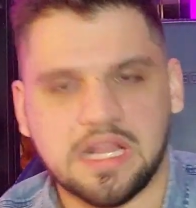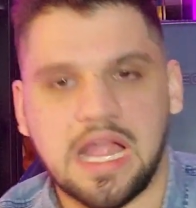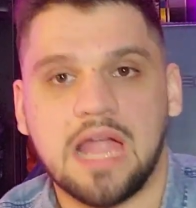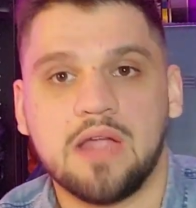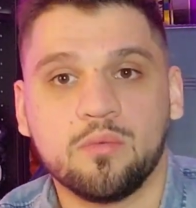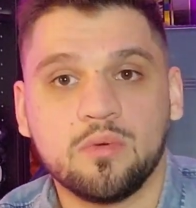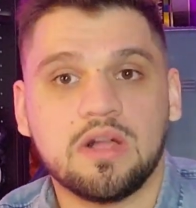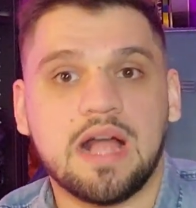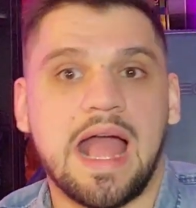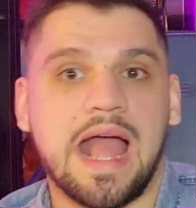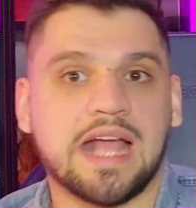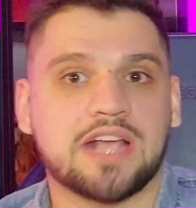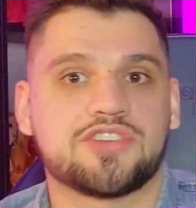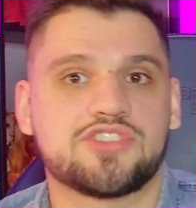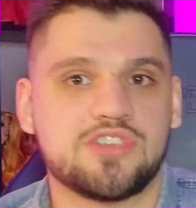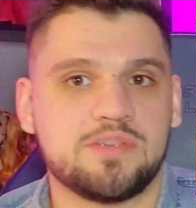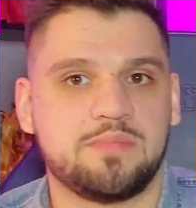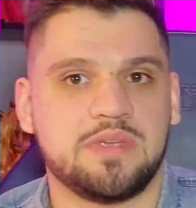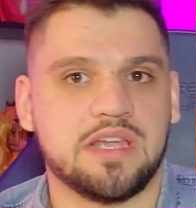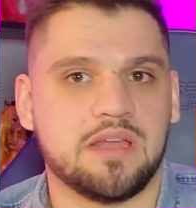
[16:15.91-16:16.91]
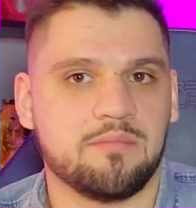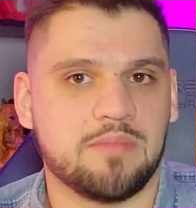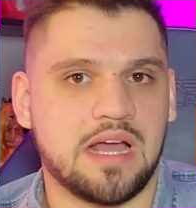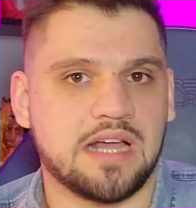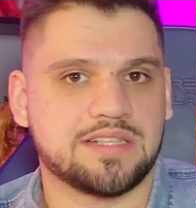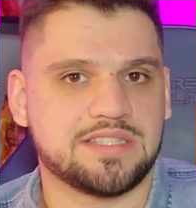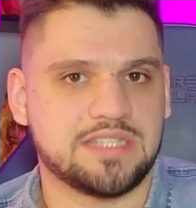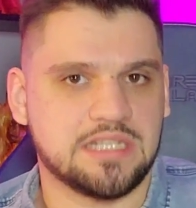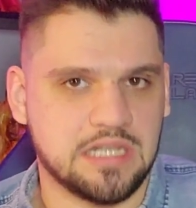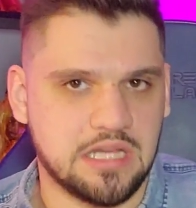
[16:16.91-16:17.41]
I will actually be
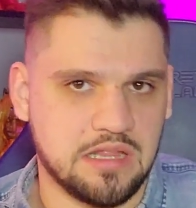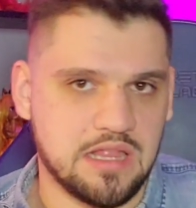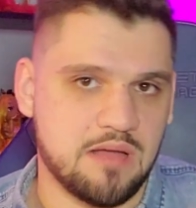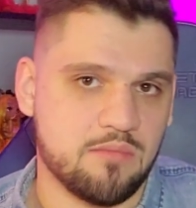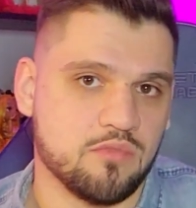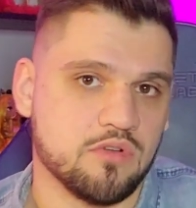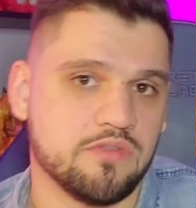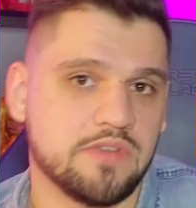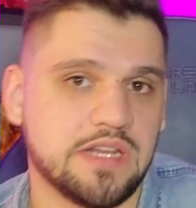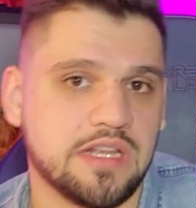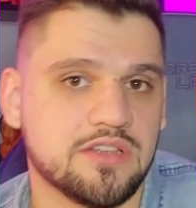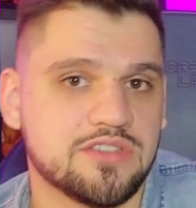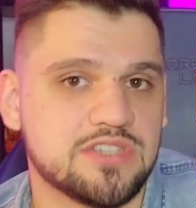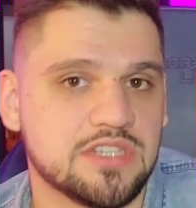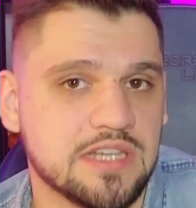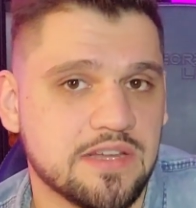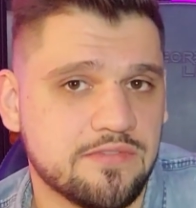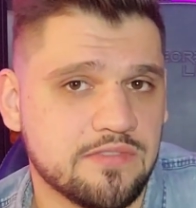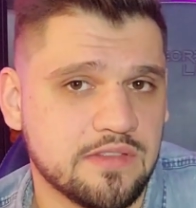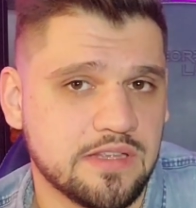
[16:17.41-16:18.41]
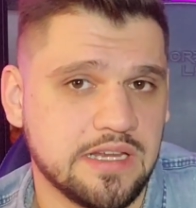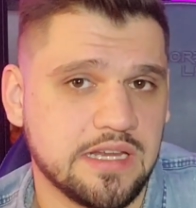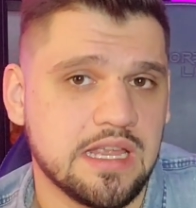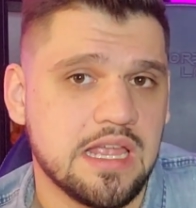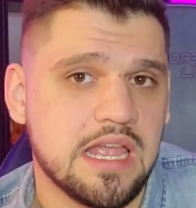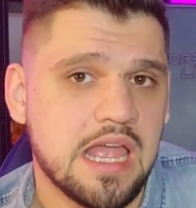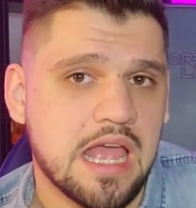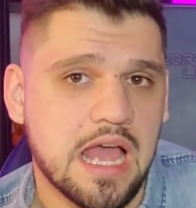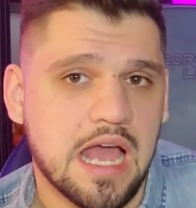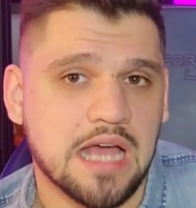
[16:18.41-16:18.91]
unboxing a lot more videos, so definitely
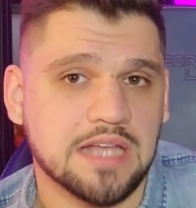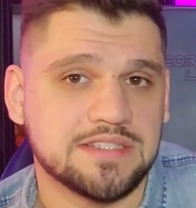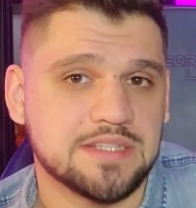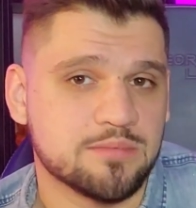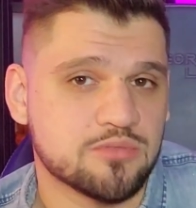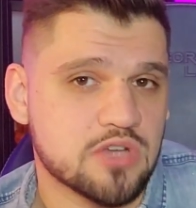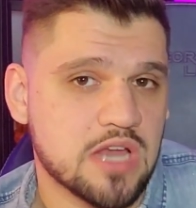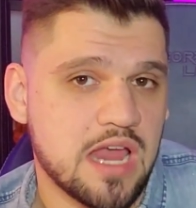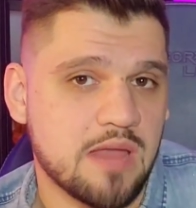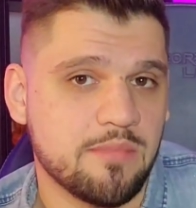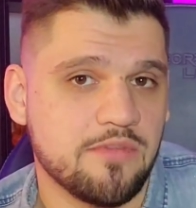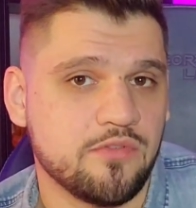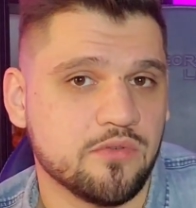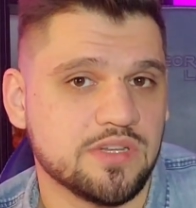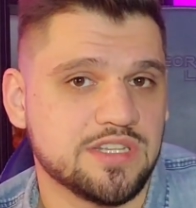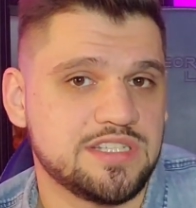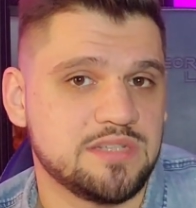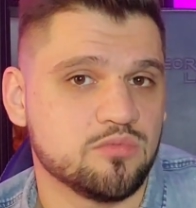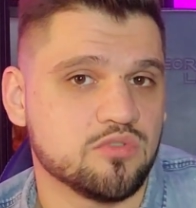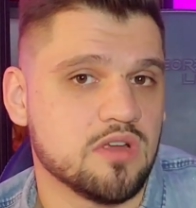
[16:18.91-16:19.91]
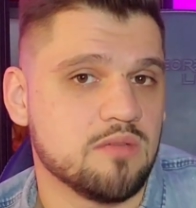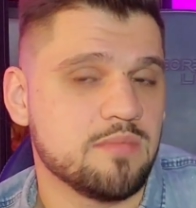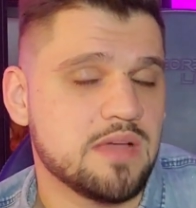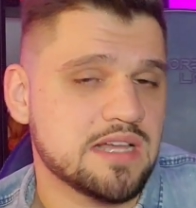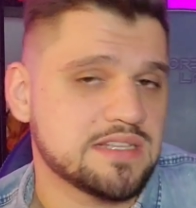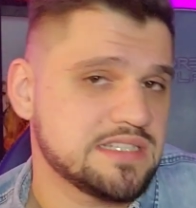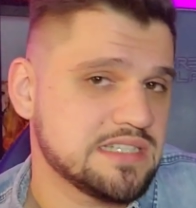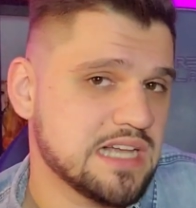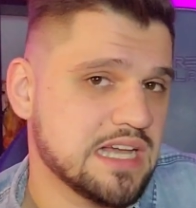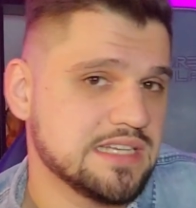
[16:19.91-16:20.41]
subscribe if you want to see more
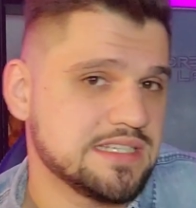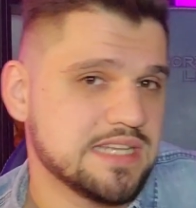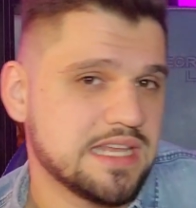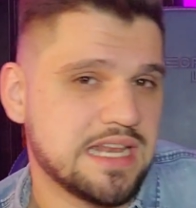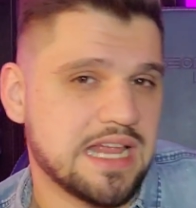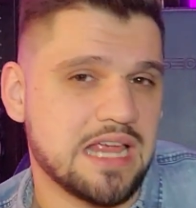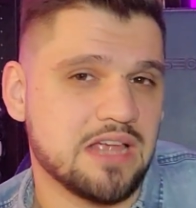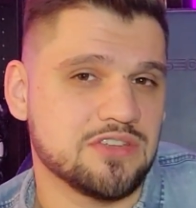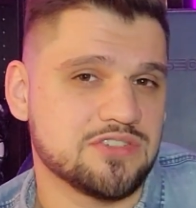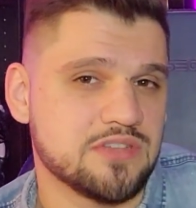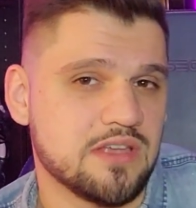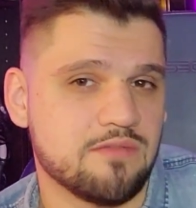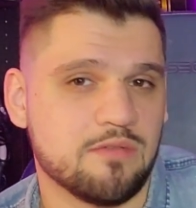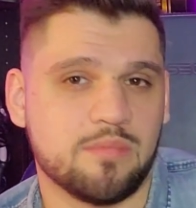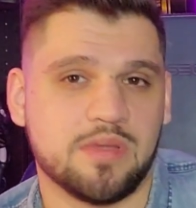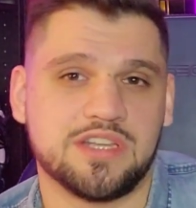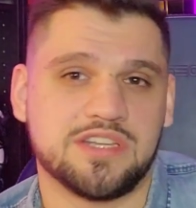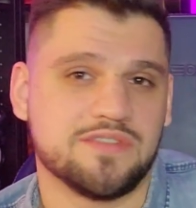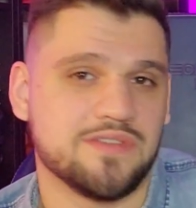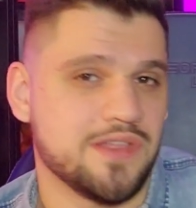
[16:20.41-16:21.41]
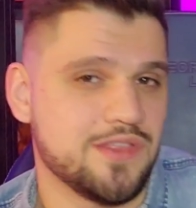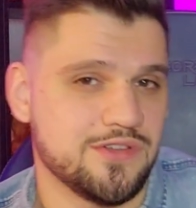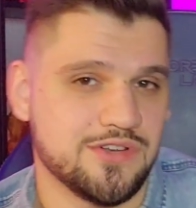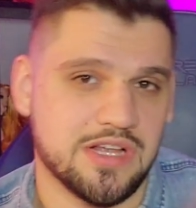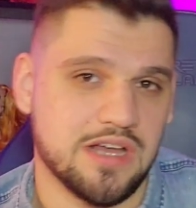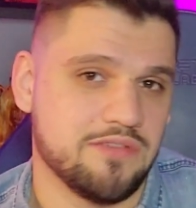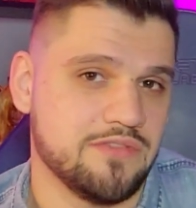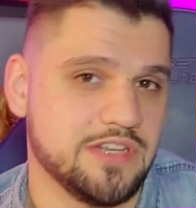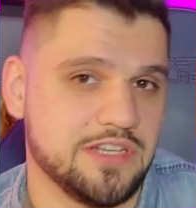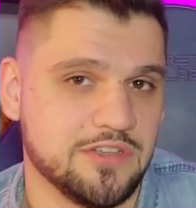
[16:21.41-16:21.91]
unboxing content. I also have a bunch of other
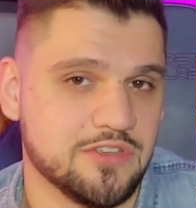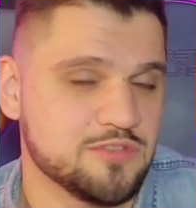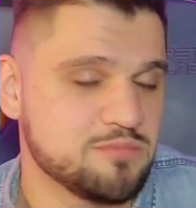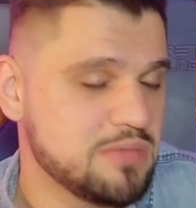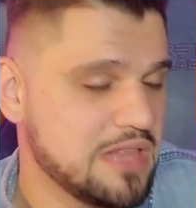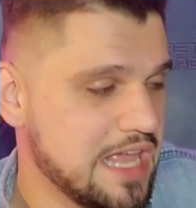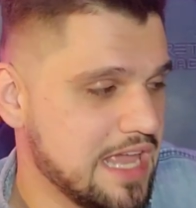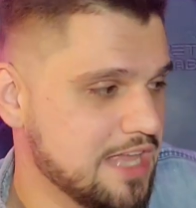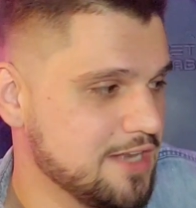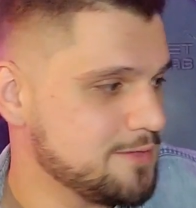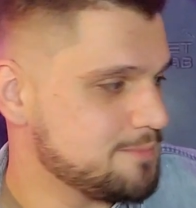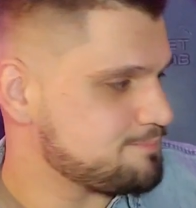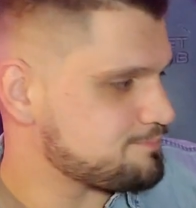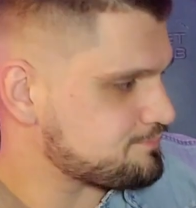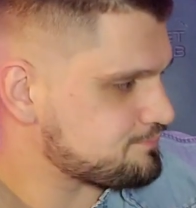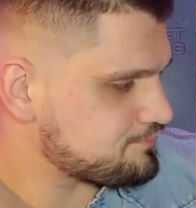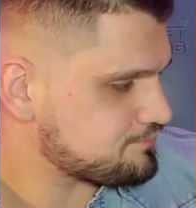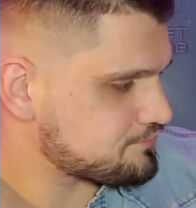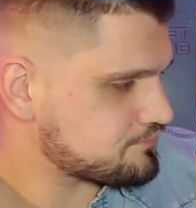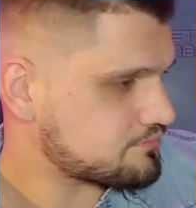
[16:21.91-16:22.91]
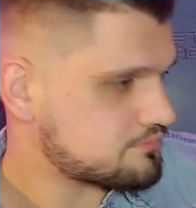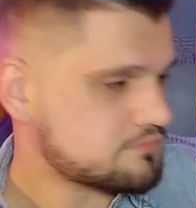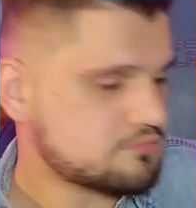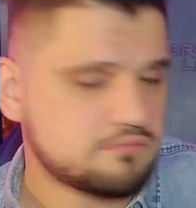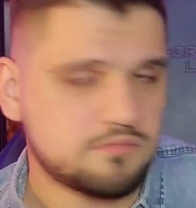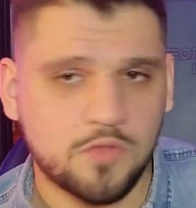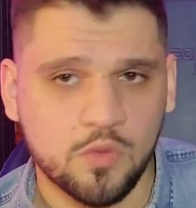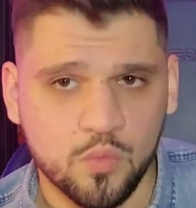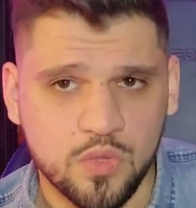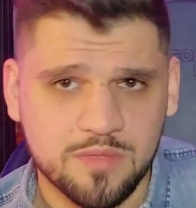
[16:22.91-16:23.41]
doll videos planned
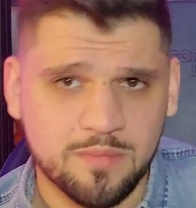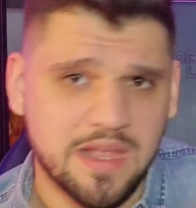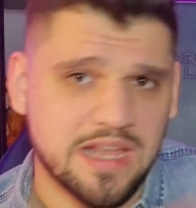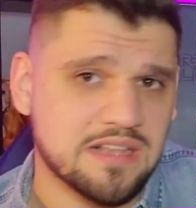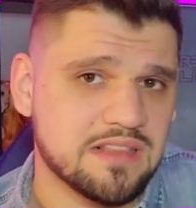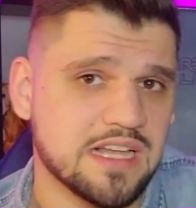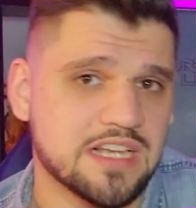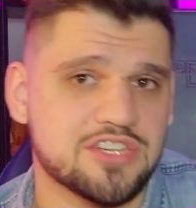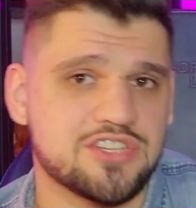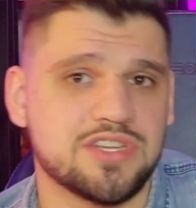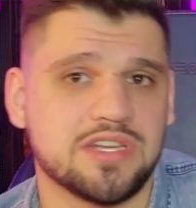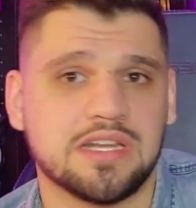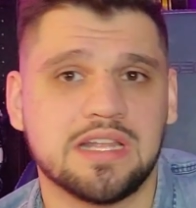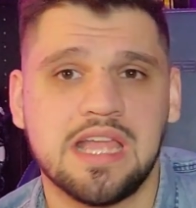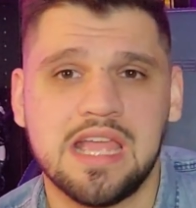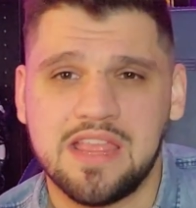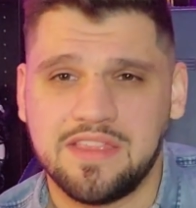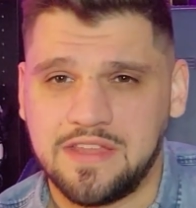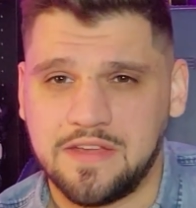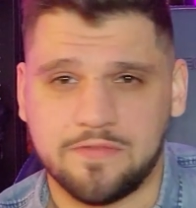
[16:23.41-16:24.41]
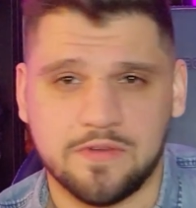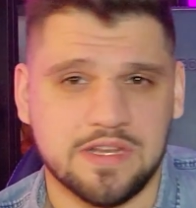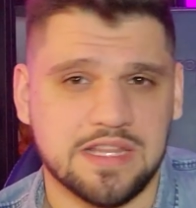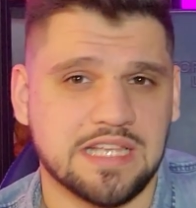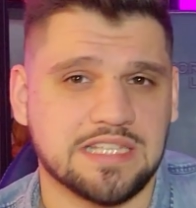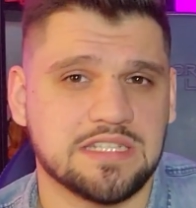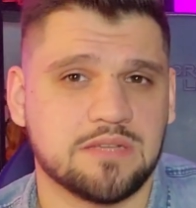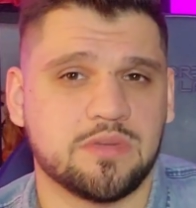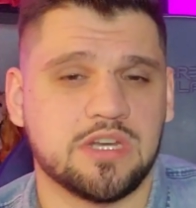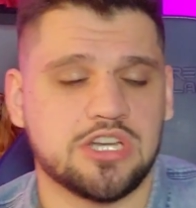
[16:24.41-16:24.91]
with my collection, different
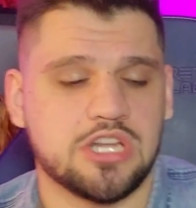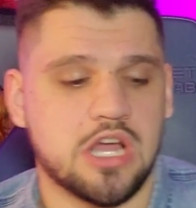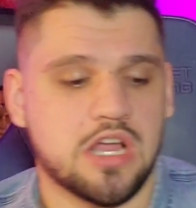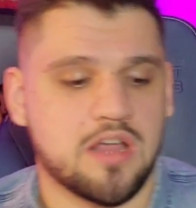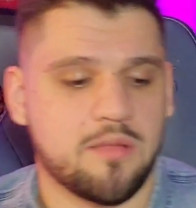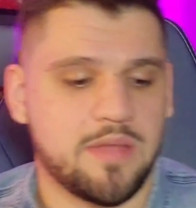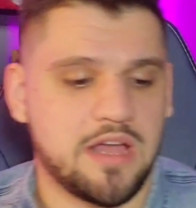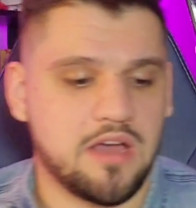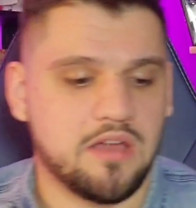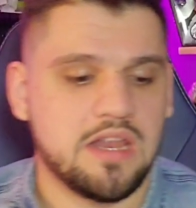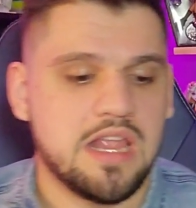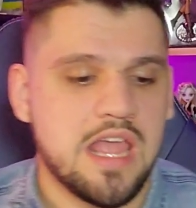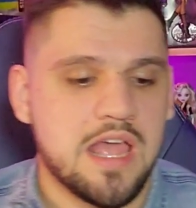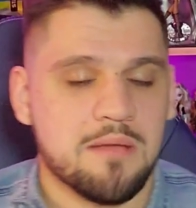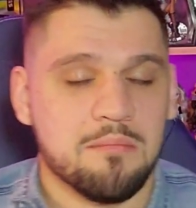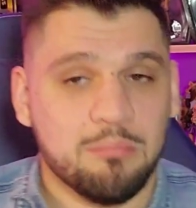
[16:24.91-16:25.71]
things I want to talk about.